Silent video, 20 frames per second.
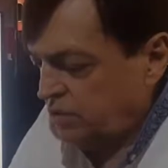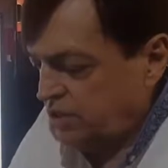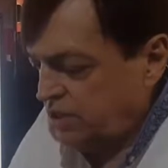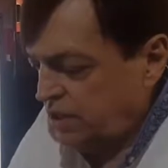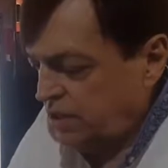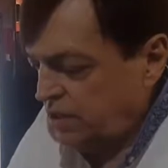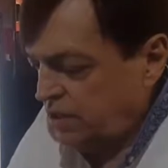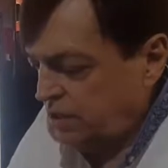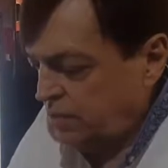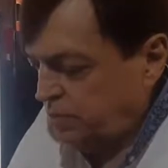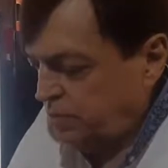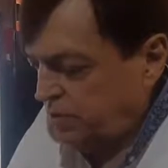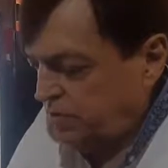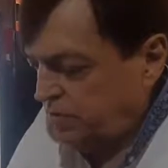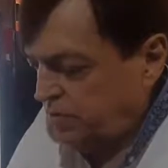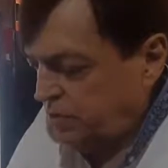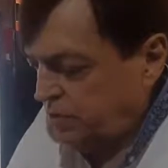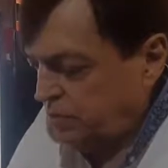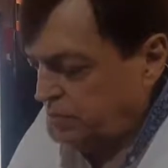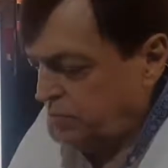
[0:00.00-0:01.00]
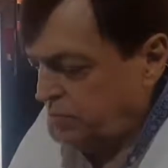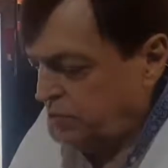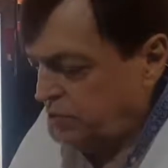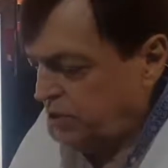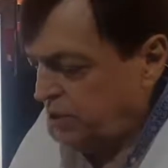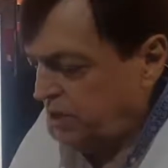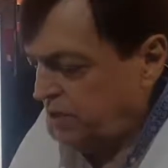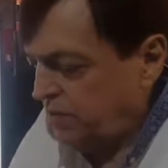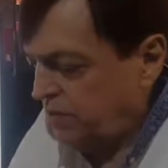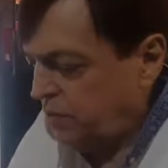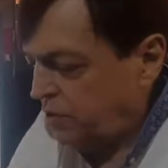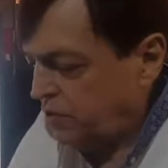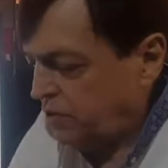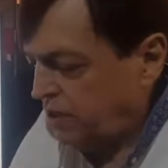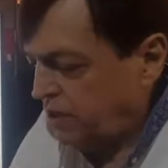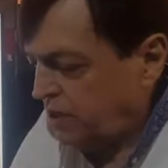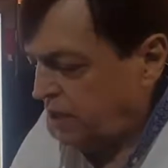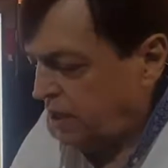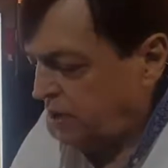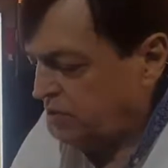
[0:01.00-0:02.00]
center performed more than
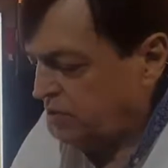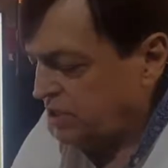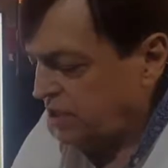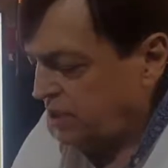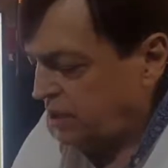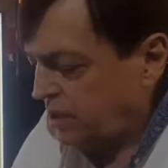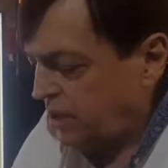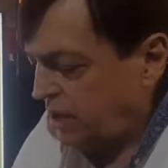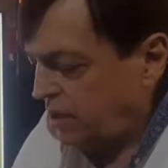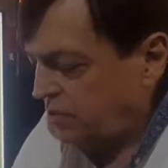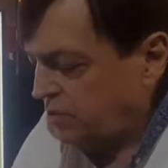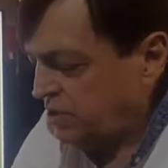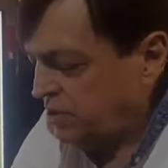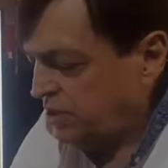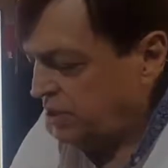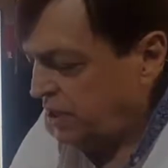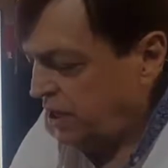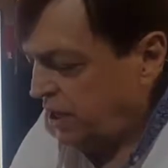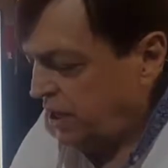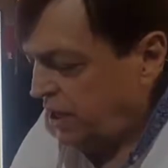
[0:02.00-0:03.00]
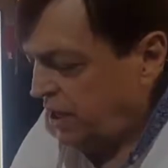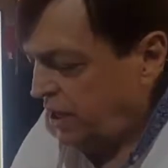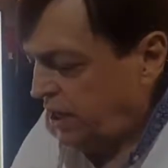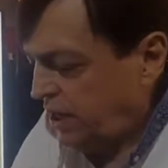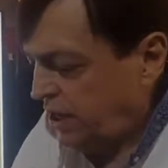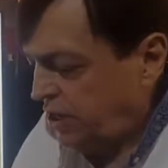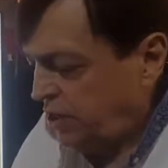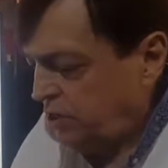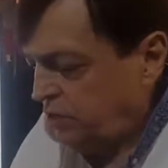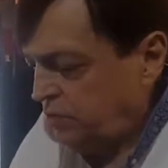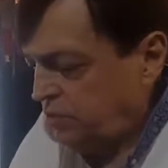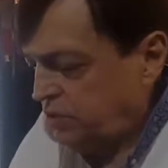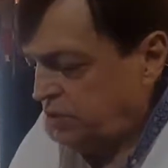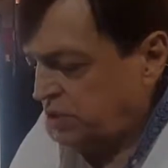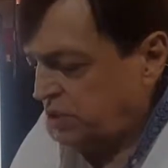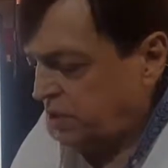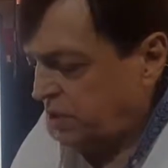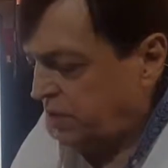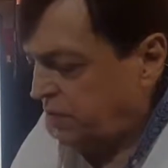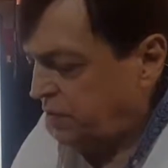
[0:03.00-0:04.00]
40,000 hours in
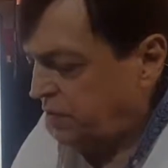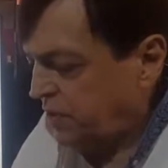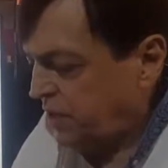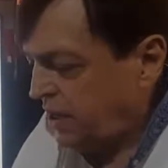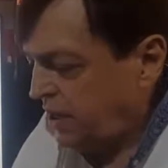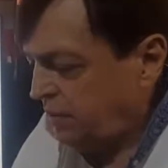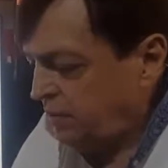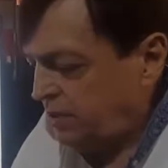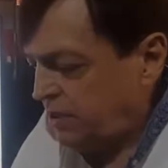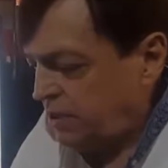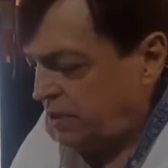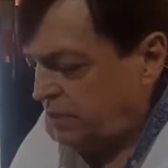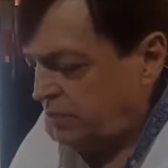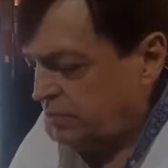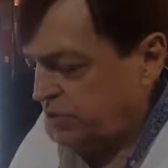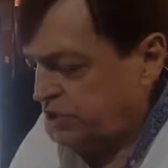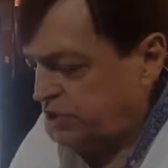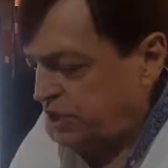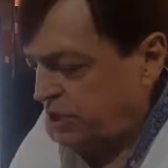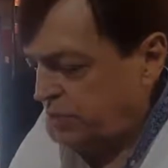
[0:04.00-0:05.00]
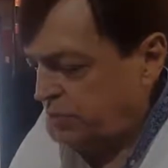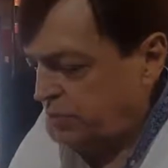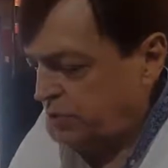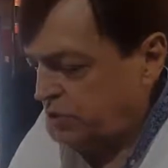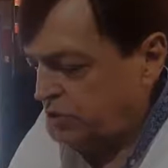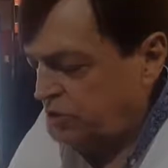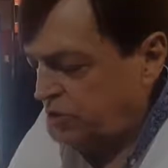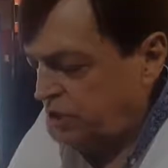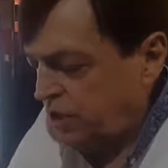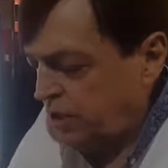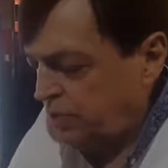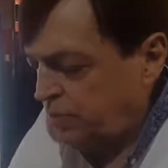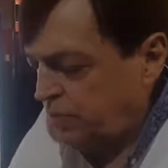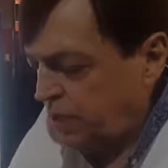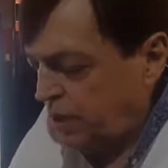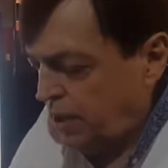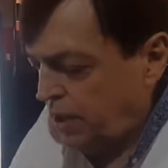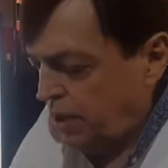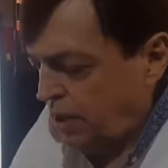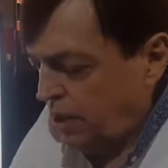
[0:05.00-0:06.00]
use of KBT machine prototype
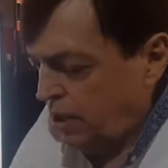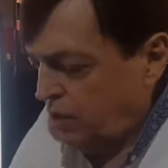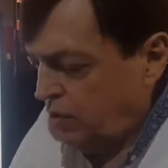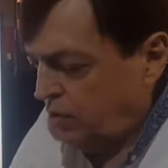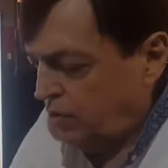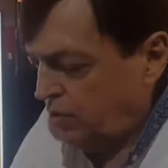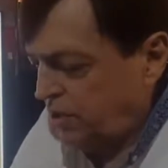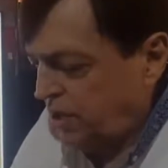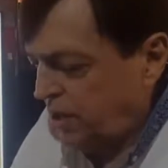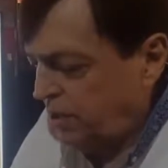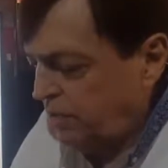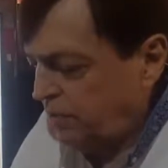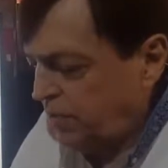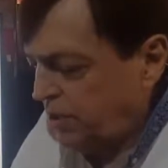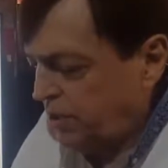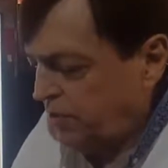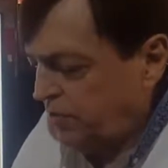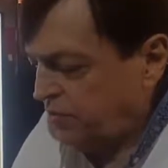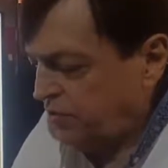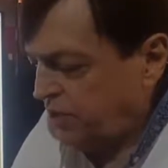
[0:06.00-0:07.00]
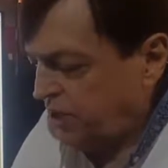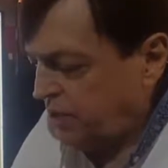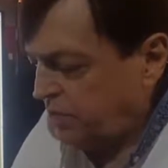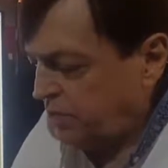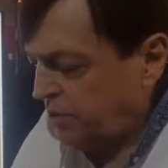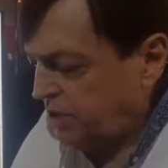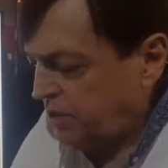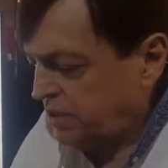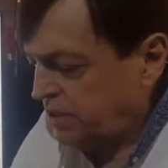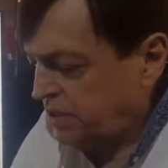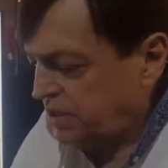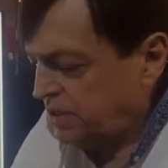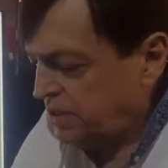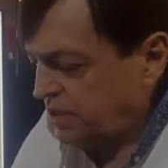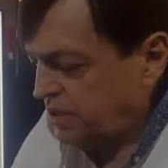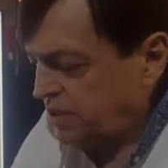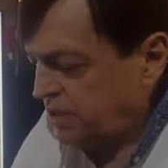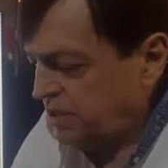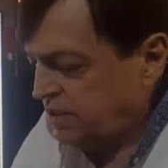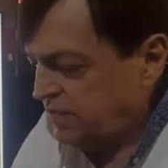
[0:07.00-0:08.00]
on number of terminal
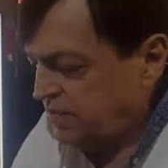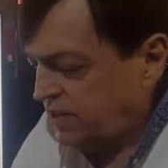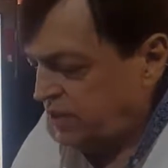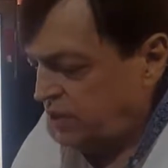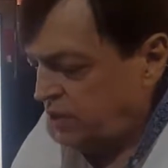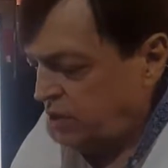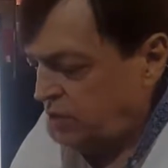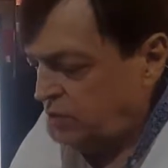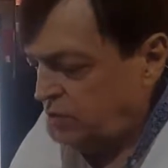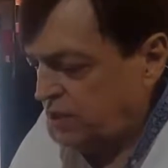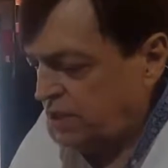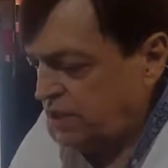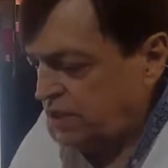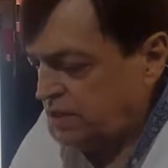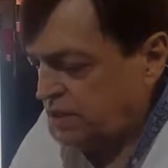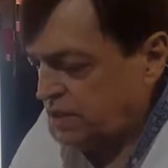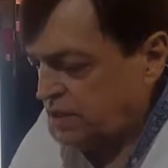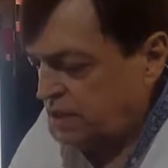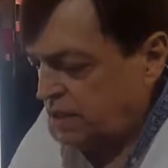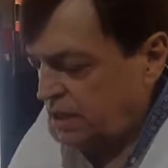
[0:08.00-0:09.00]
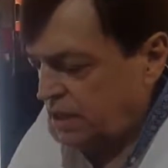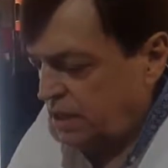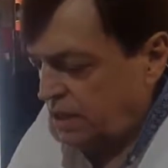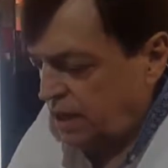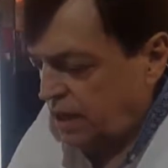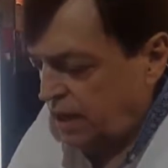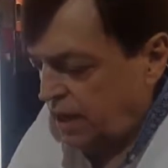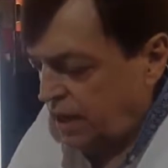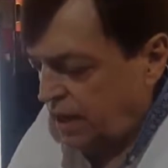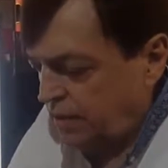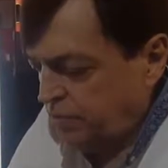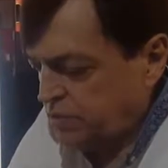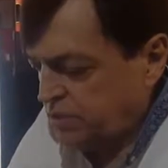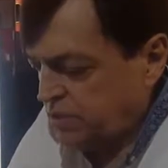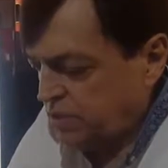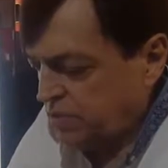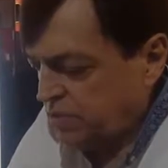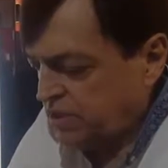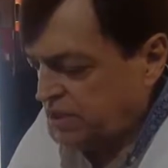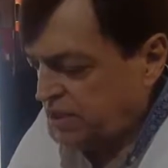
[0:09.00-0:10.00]
diseases with no risk,
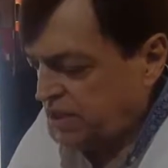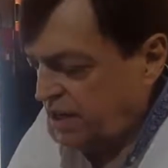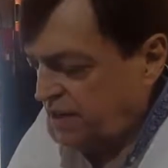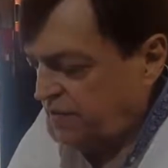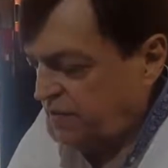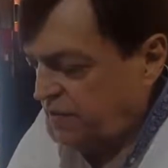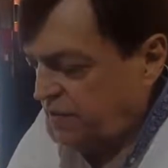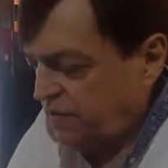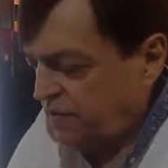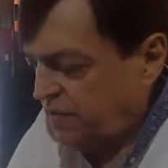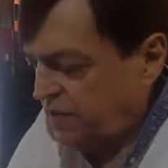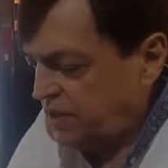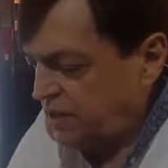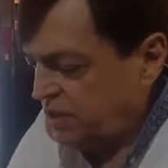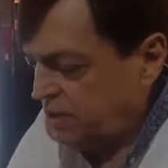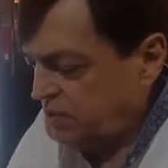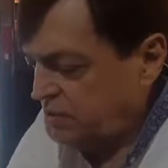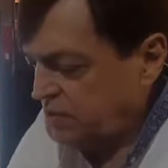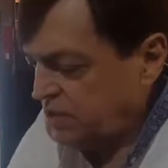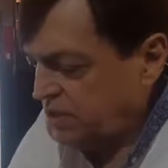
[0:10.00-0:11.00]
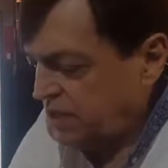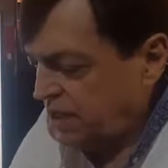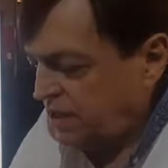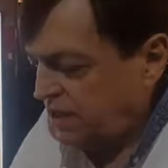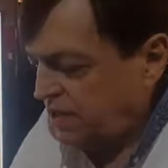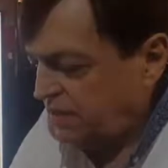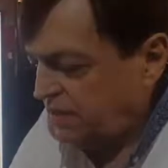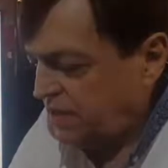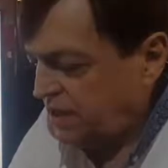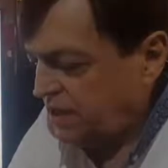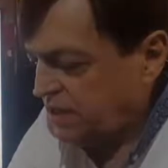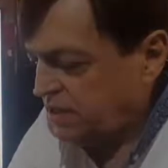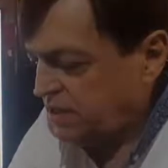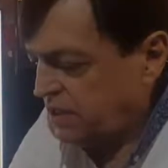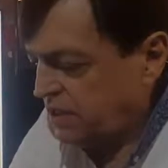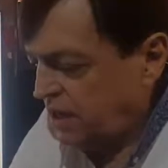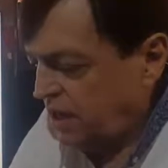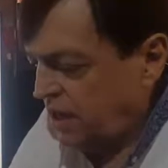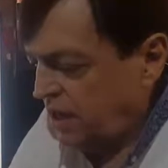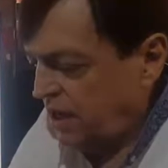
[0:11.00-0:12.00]
absolute safe, with no side
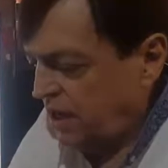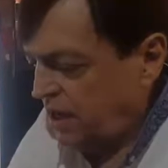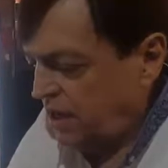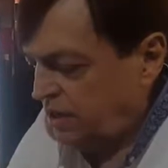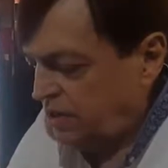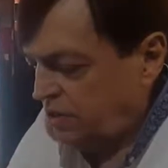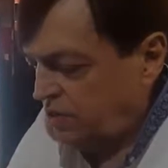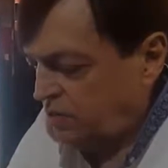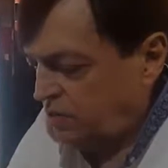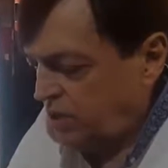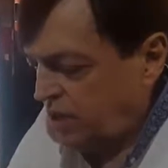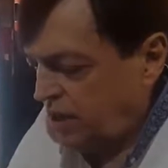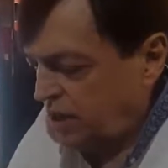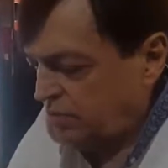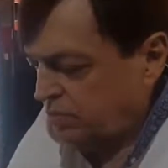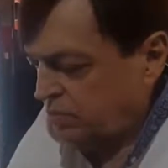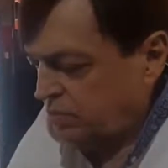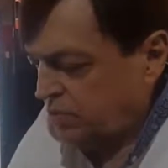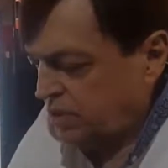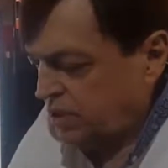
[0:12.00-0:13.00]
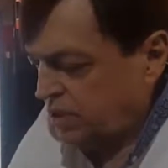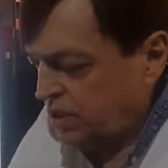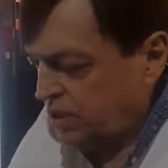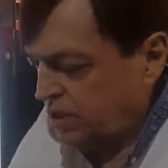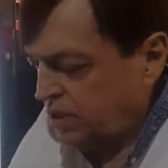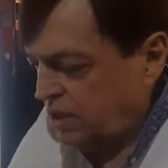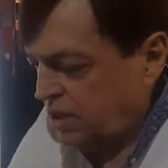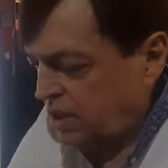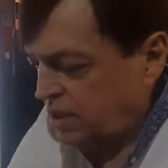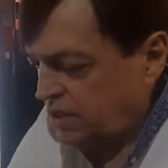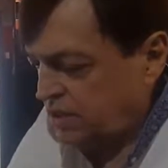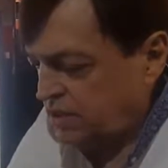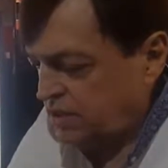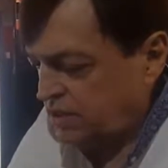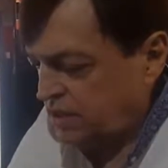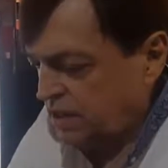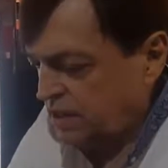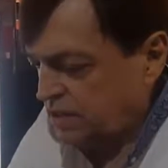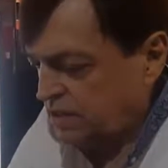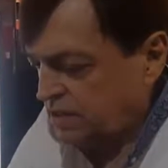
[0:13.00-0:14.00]
effects and no harm to the healthy
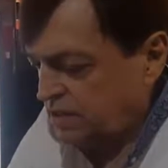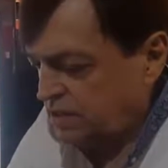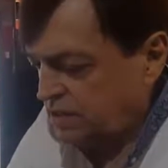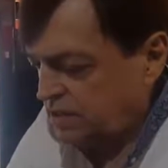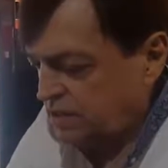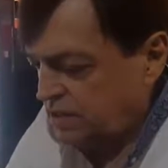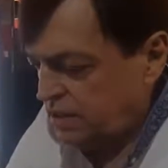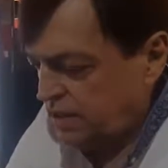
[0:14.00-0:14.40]
cells.